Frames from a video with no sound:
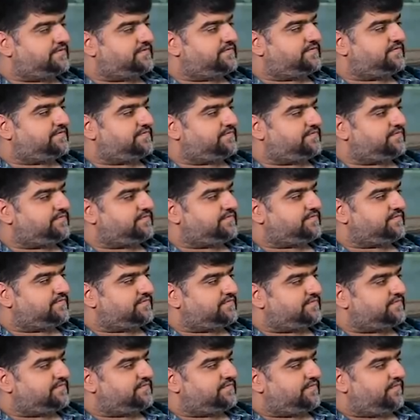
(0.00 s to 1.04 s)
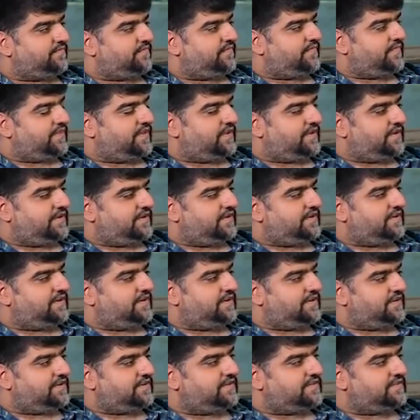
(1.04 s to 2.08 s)

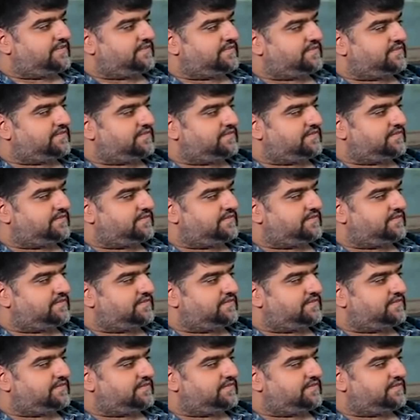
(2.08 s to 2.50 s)
This person isn't speaking.